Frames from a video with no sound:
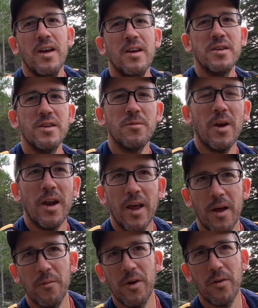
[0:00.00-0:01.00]
She ran
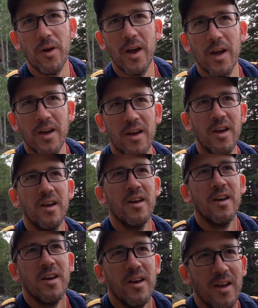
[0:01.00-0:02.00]
ahead with Gray
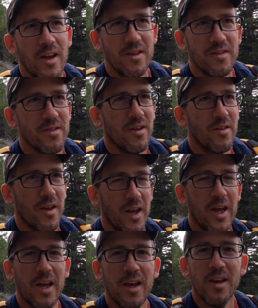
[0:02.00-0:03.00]
and saw the
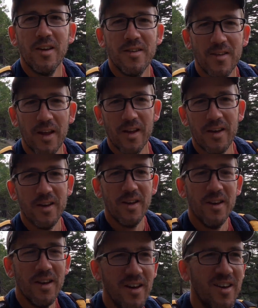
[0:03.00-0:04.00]
lake, Stella.
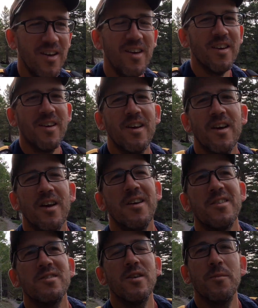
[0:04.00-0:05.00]

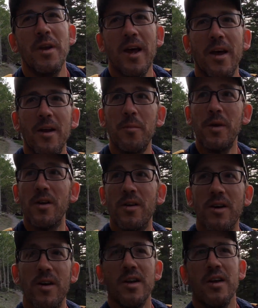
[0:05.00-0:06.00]
So I'm gonna head up here
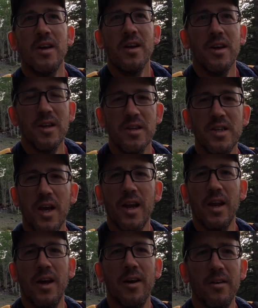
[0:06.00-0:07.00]
and check
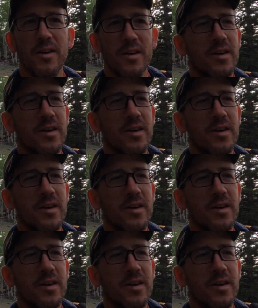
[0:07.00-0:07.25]
it out.